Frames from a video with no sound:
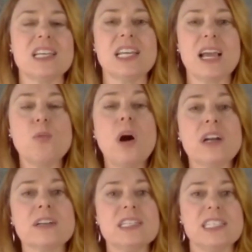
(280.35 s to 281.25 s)
and I
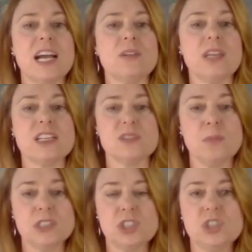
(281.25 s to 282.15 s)
water it down as
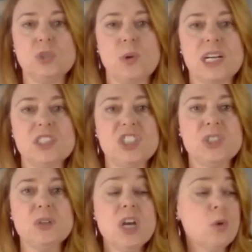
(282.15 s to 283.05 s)
much as you want to